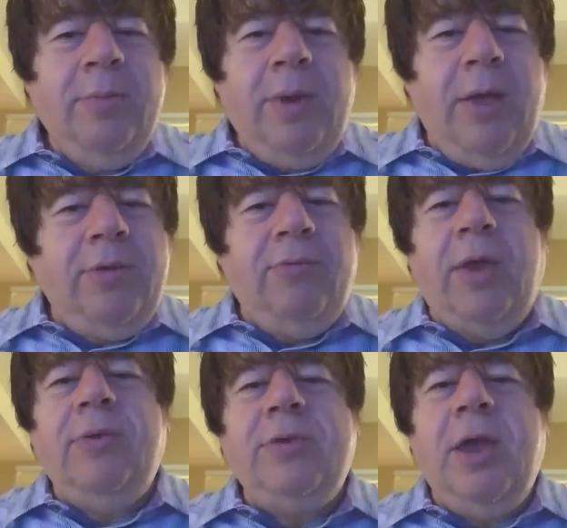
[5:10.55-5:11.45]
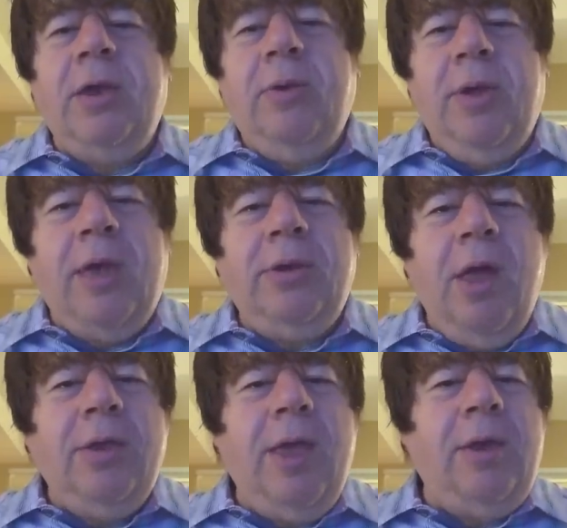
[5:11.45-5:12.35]
but as of end of January had
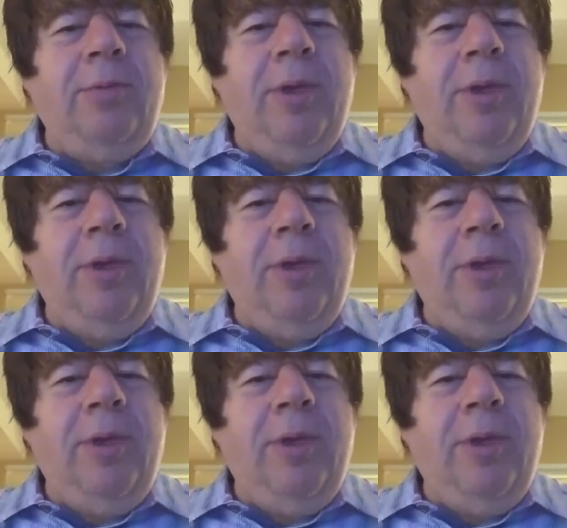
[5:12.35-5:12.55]
not yet